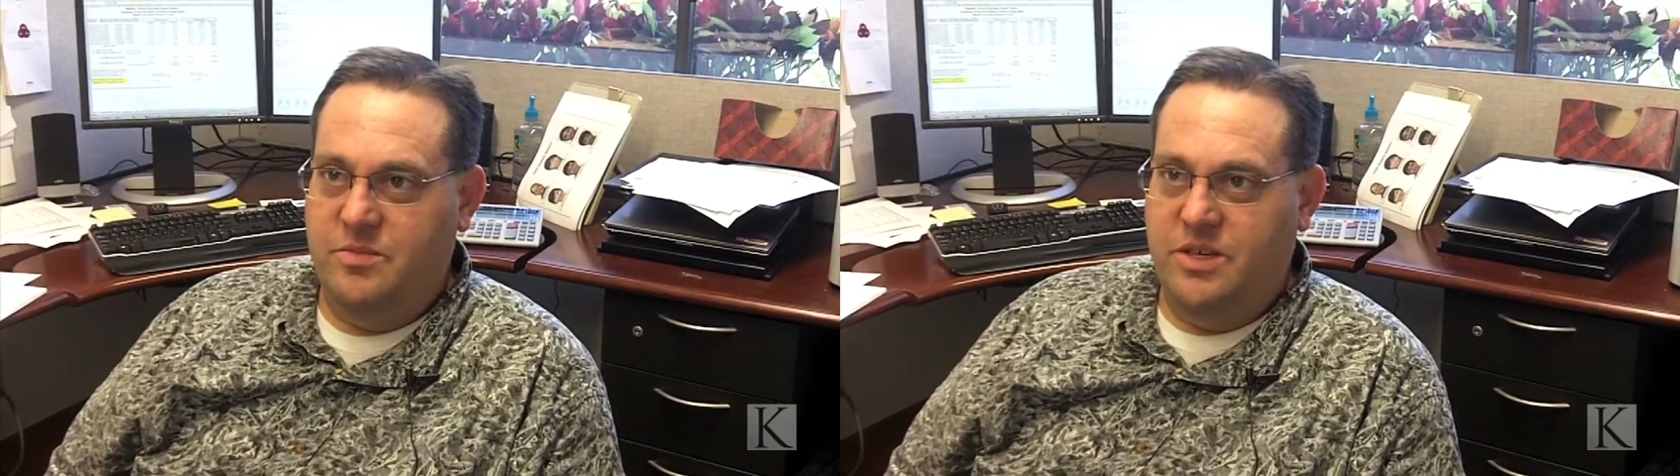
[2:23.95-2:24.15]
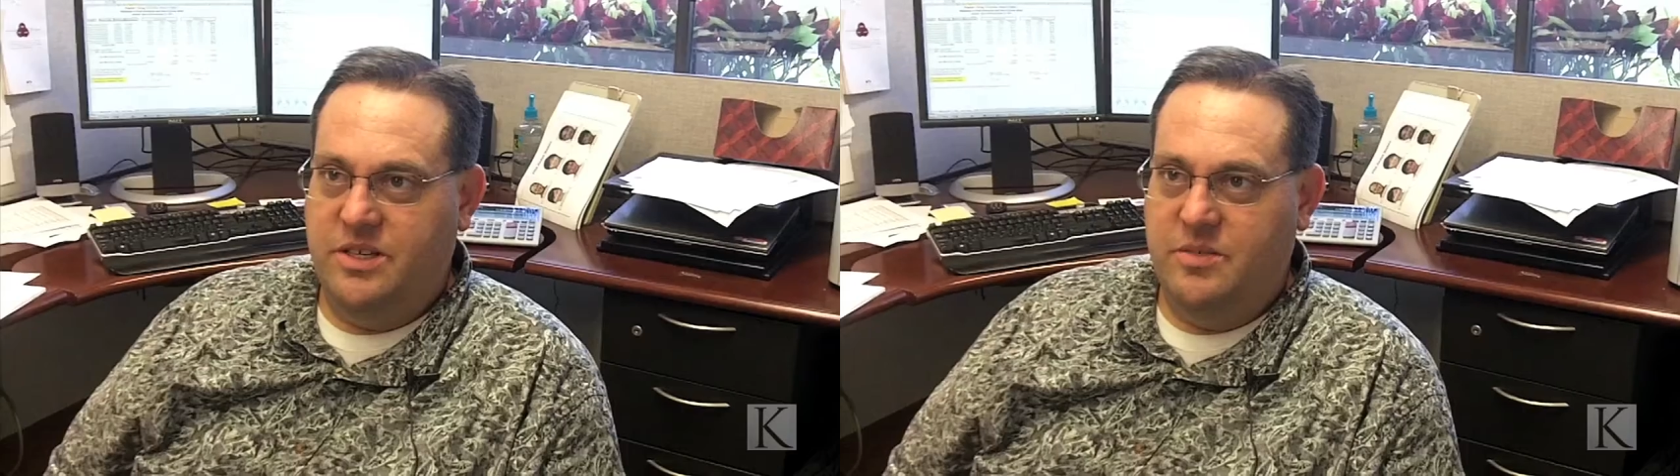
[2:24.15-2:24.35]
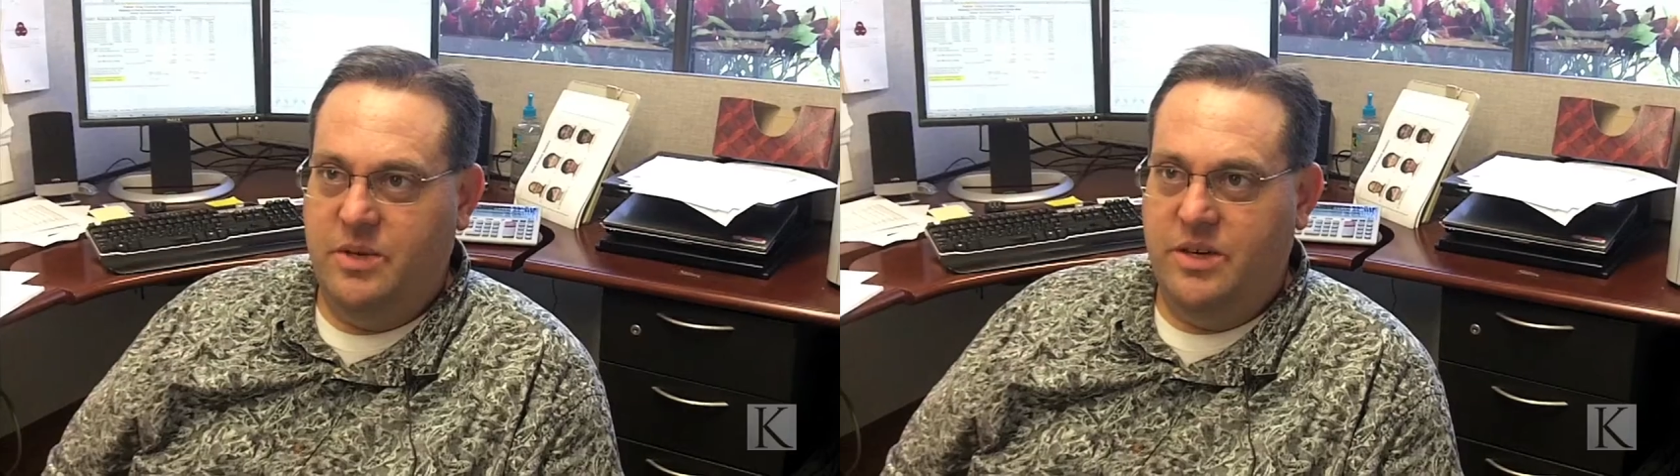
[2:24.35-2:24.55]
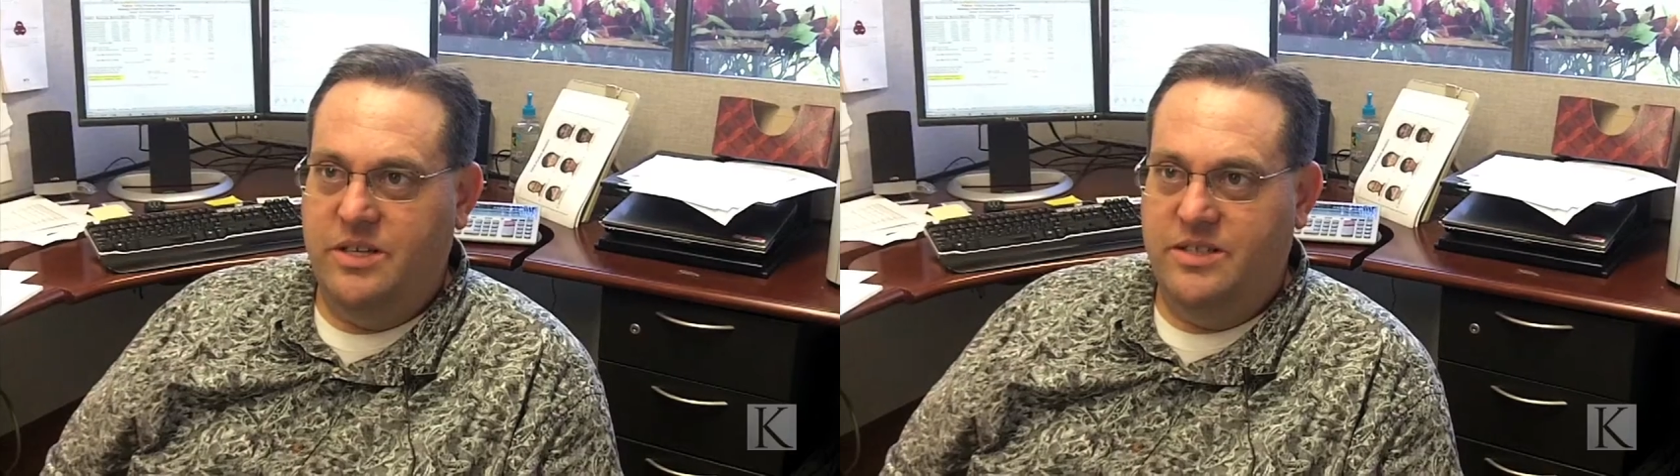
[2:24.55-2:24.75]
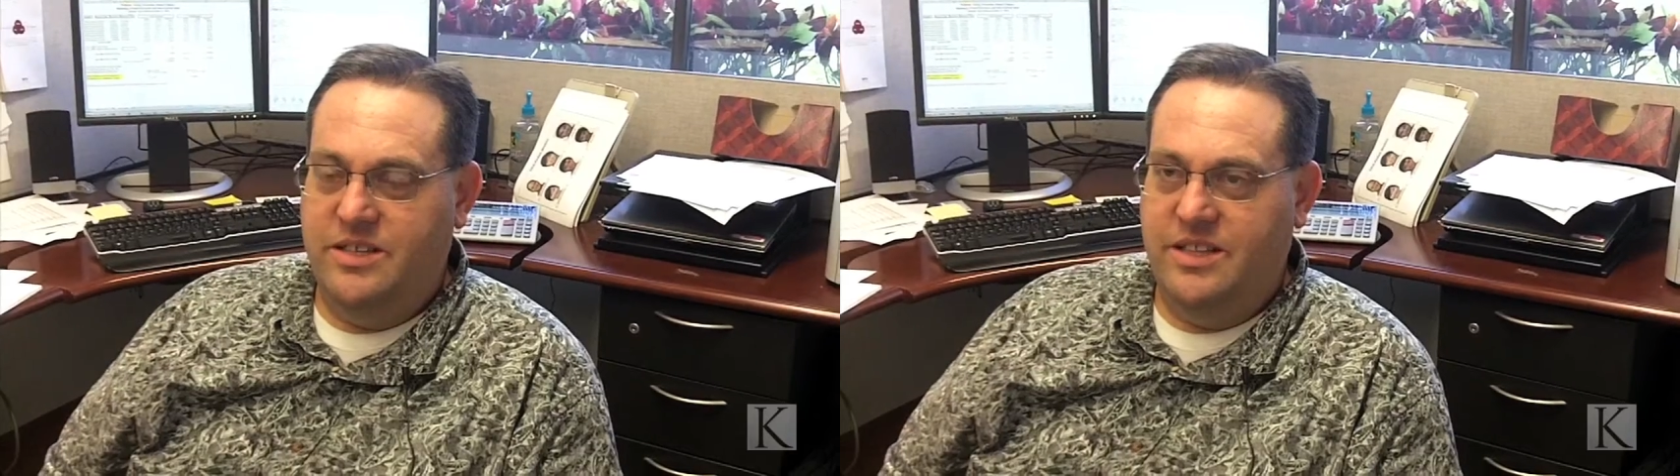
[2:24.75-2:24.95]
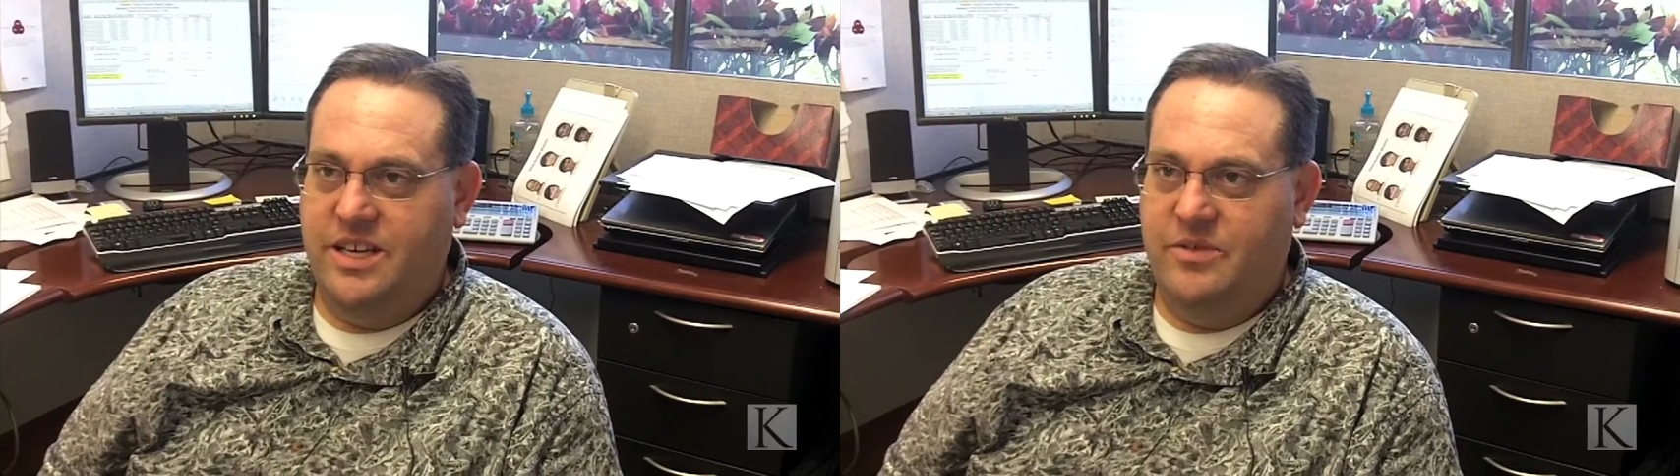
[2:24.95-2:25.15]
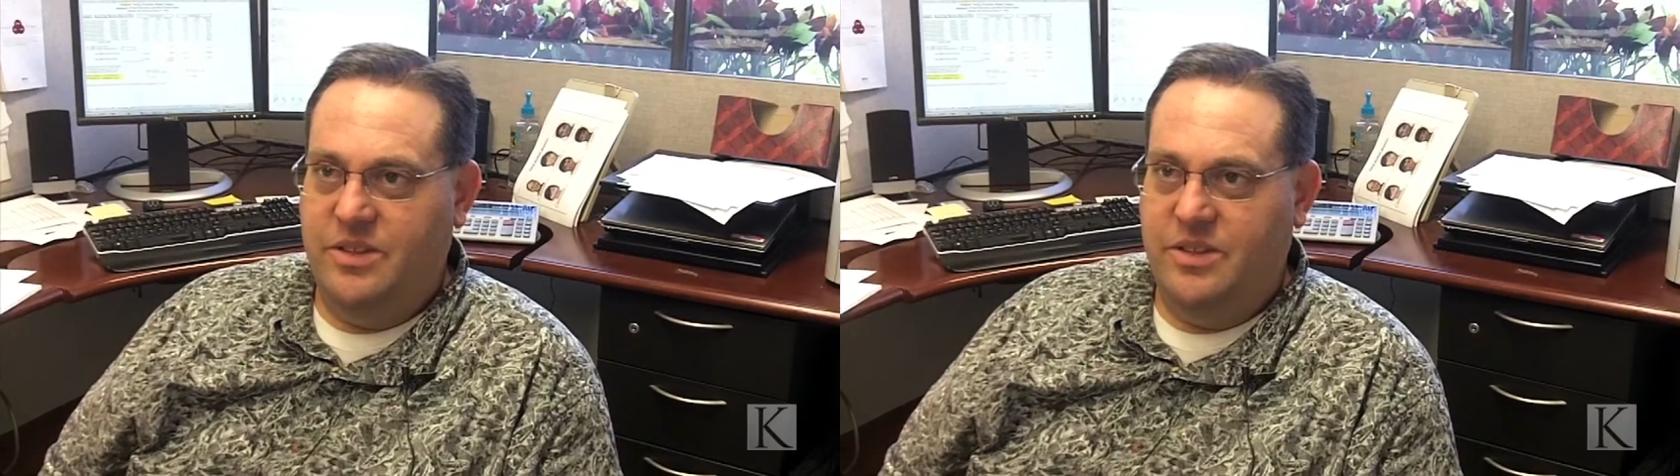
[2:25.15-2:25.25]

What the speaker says: been experiencing that.